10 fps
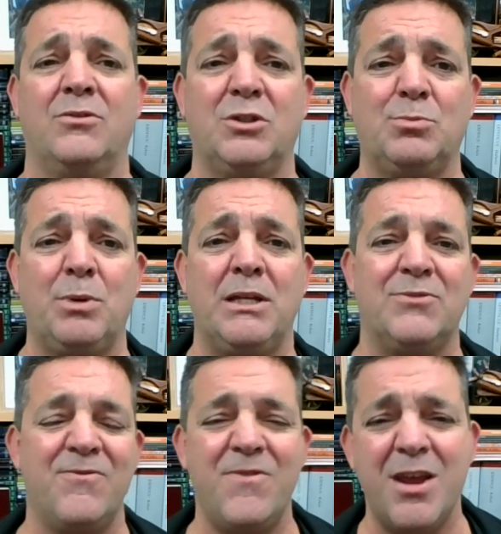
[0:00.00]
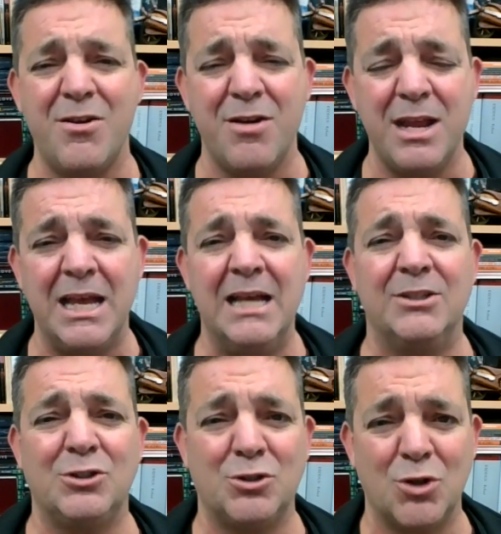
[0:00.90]
speaks very
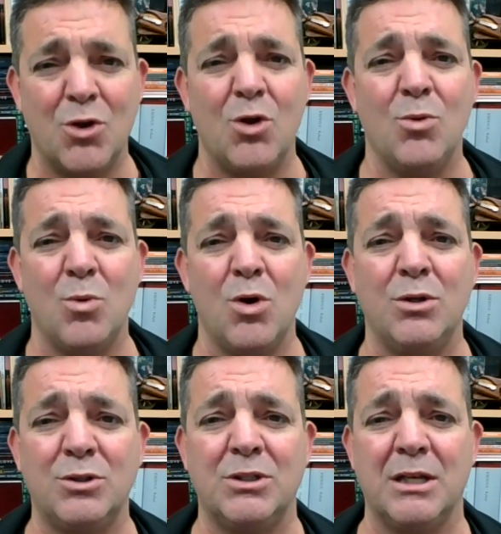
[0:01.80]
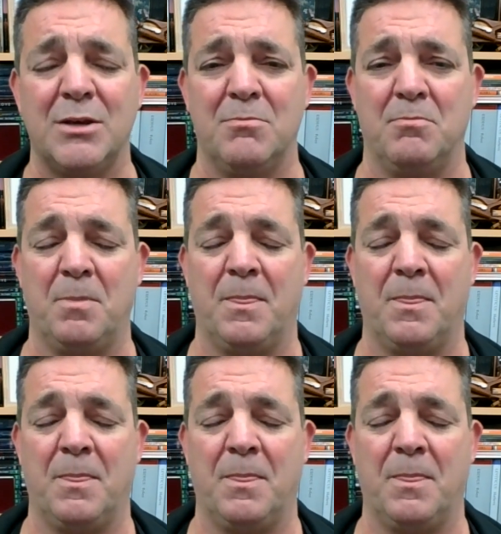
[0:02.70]
stern words to him.